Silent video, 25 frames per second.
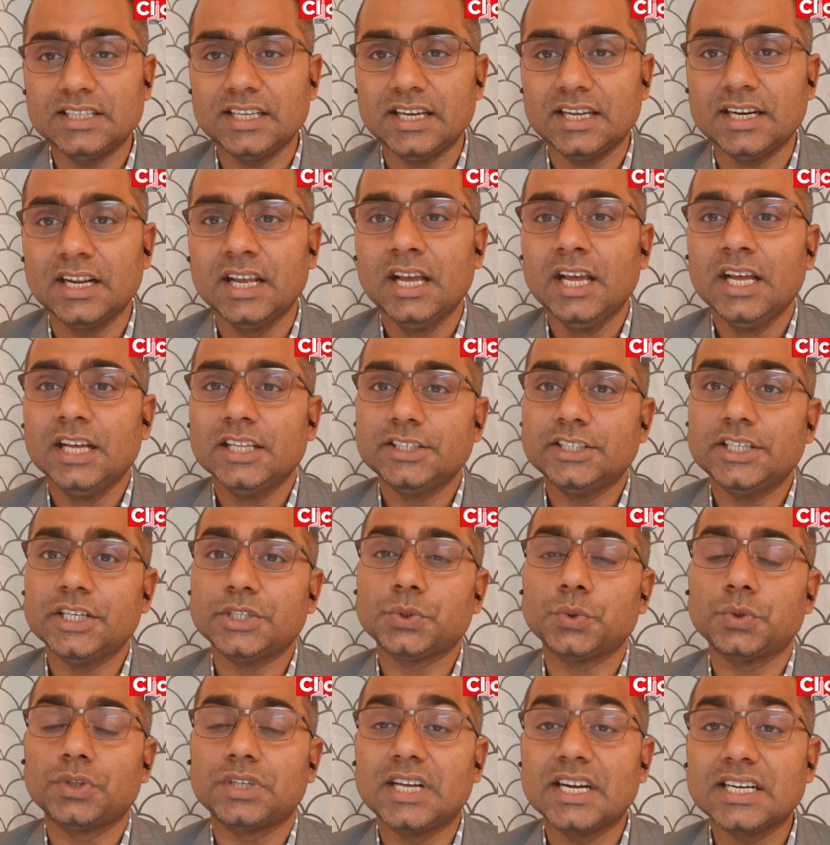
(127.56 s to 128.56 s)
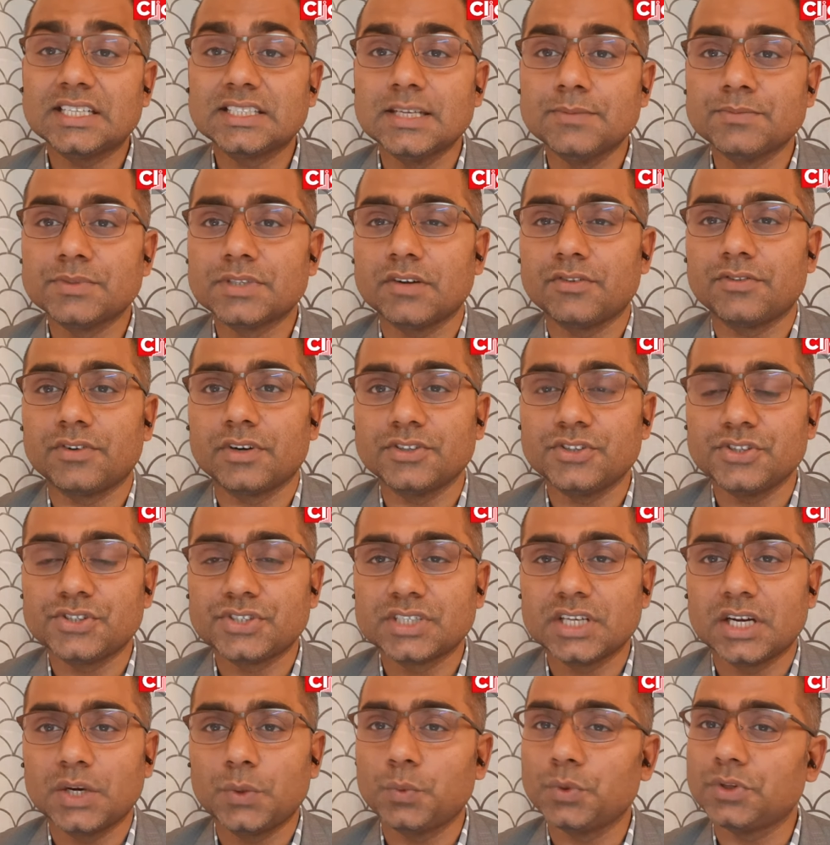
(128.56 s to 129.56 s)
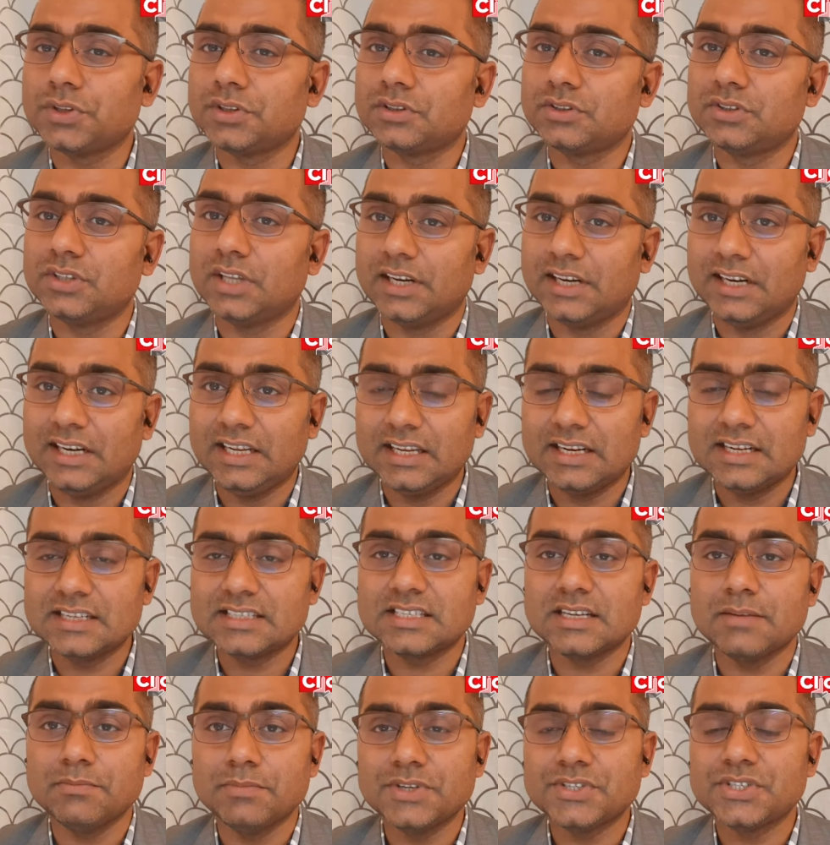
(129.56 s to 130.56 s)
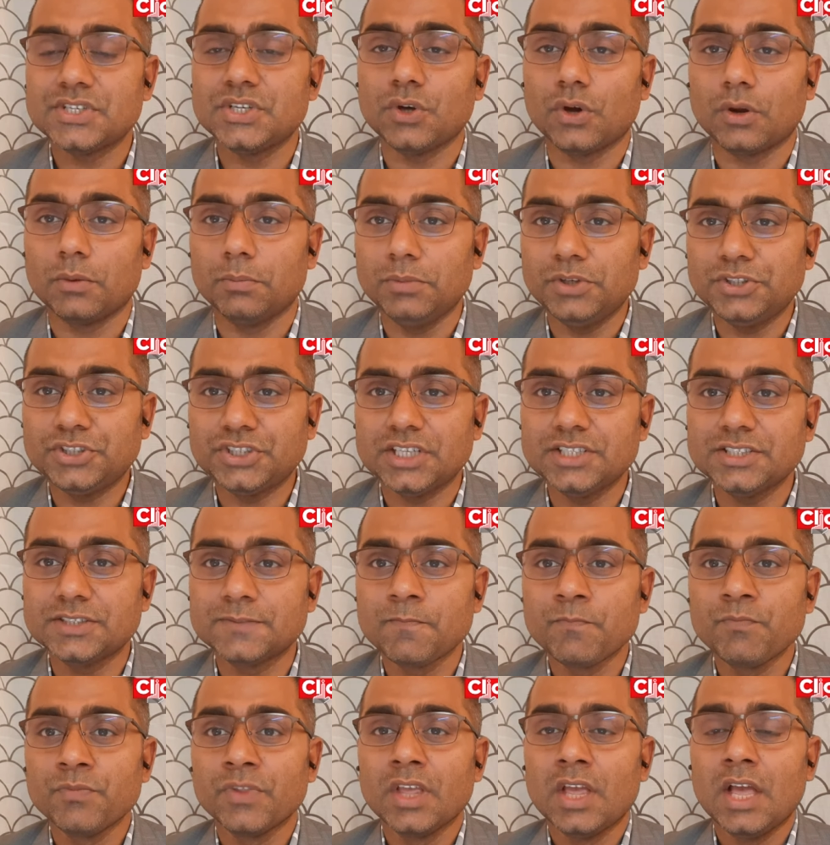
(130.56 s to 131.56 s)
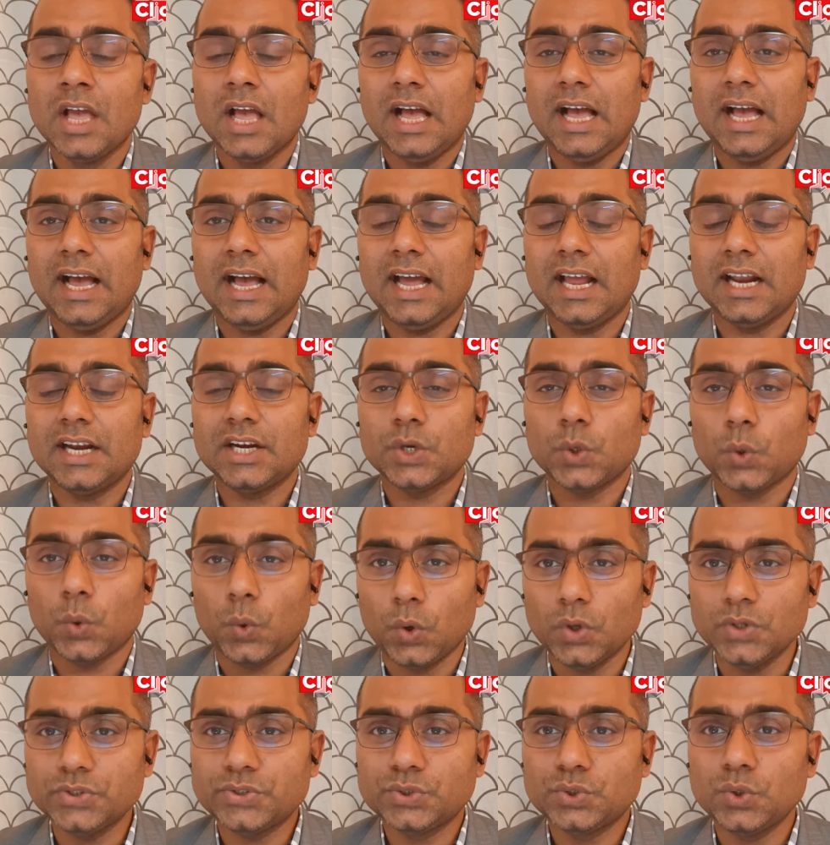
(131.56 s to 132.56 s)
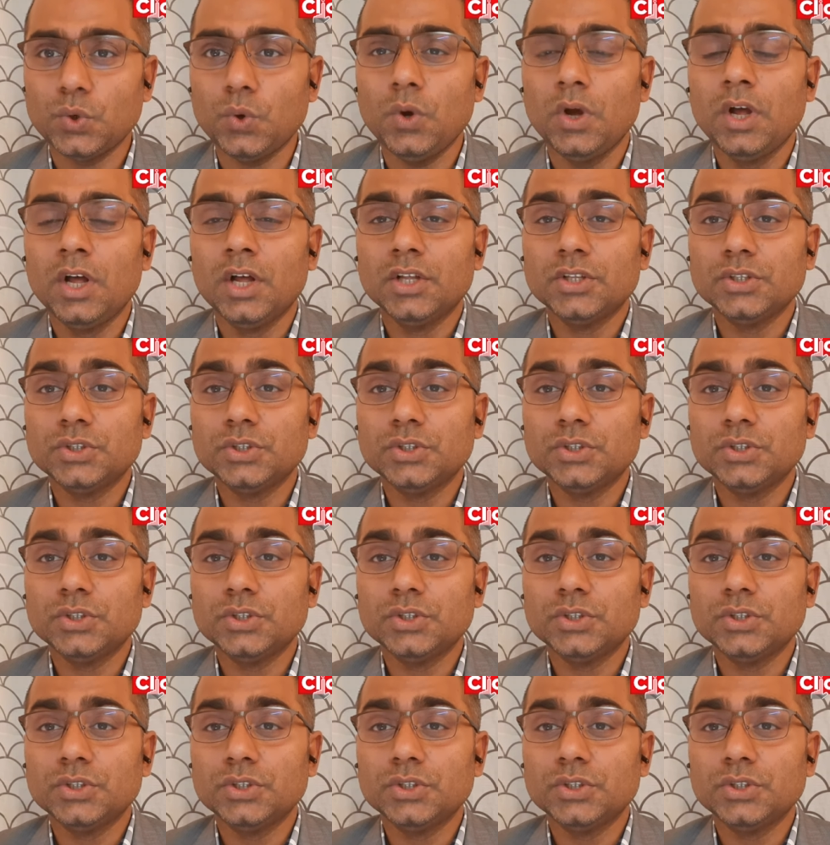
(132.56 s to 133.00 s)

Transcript: there, they should get themselves registered with the nearest embassy or mission. And also